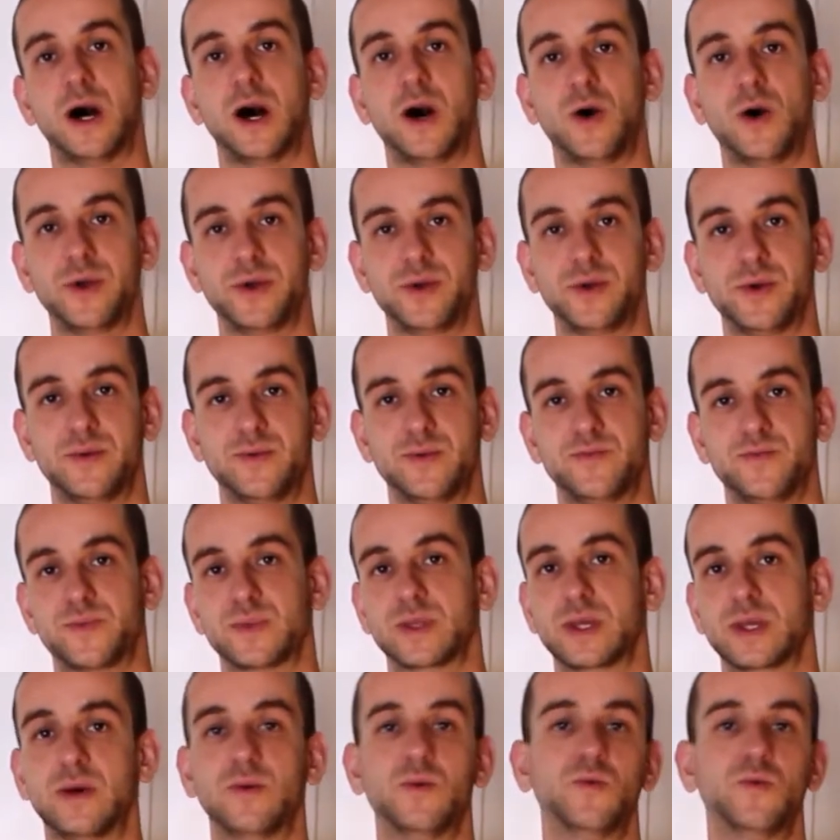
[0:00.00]

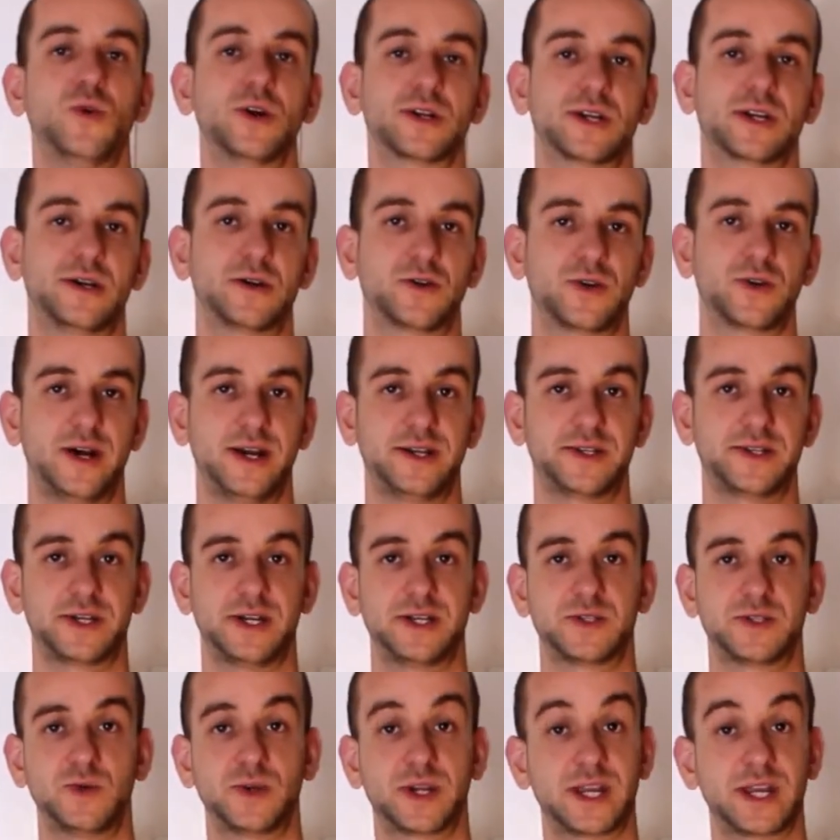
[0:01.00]
what kind of
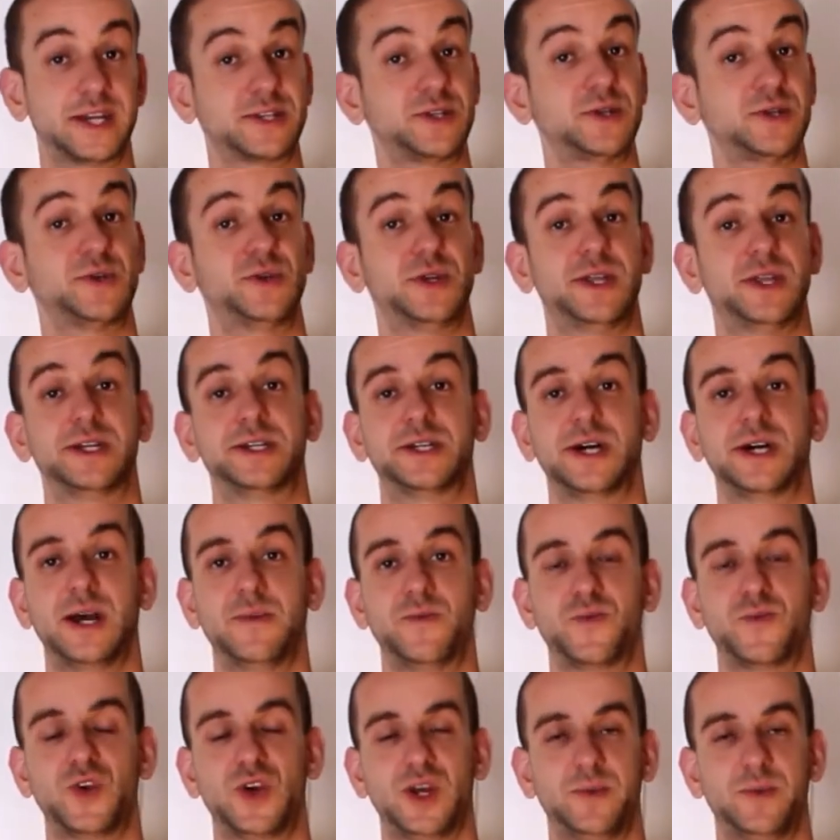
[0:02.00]
grind size will get you to that
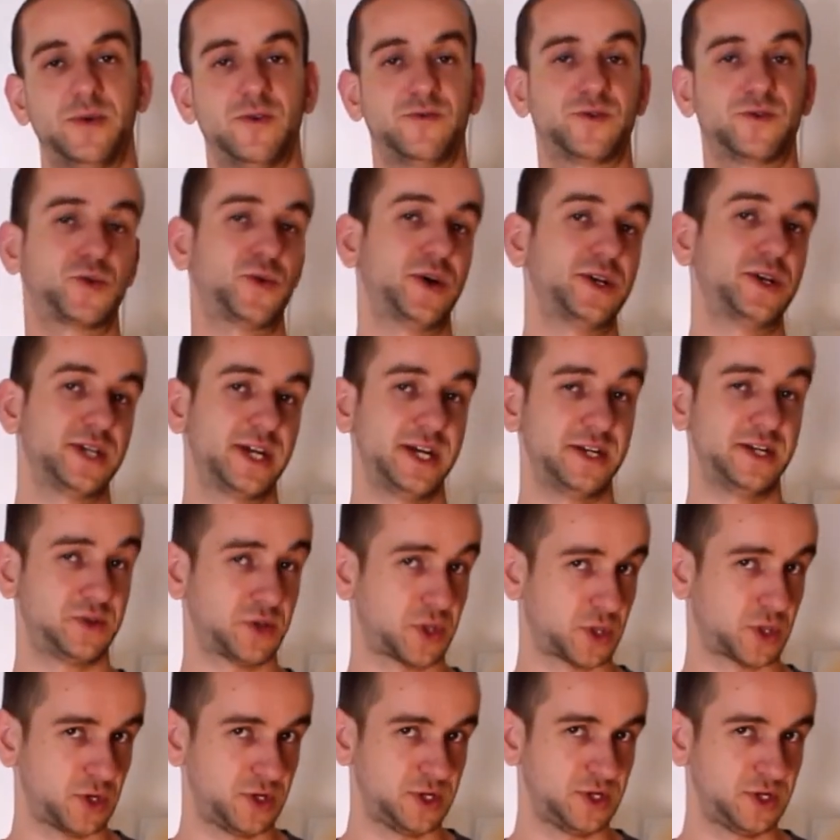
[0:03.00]
time frame of
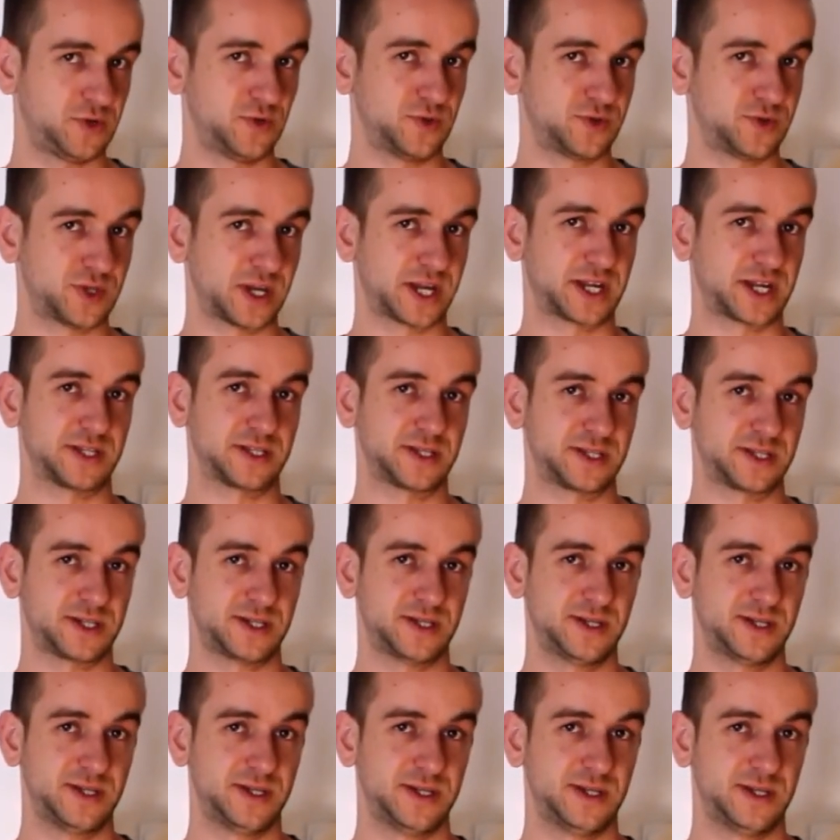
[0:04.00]
28 to 32
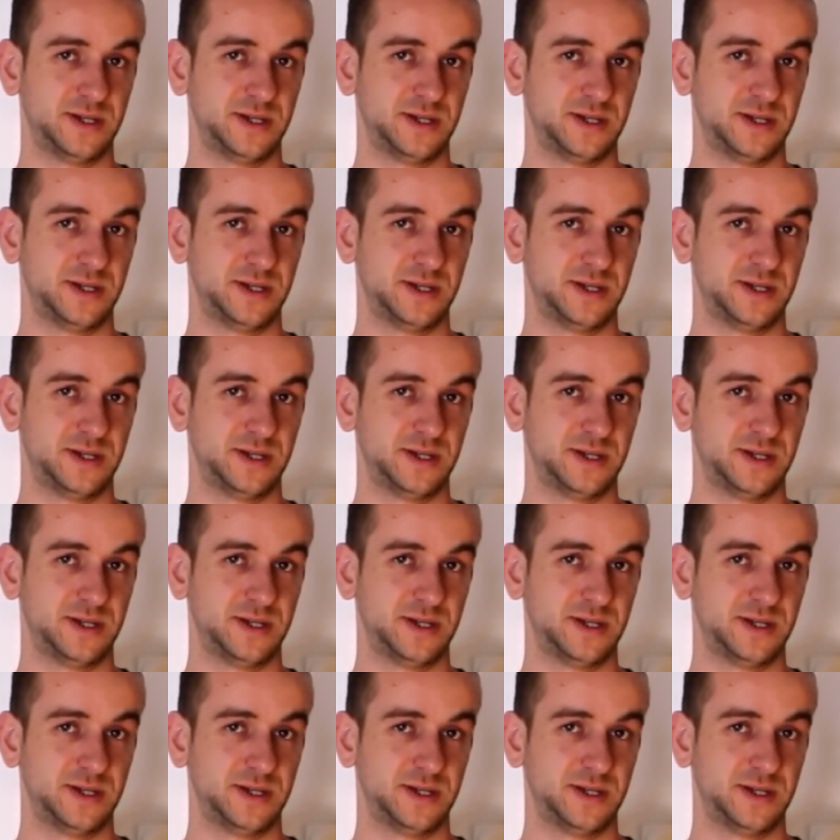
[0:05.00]
seconds.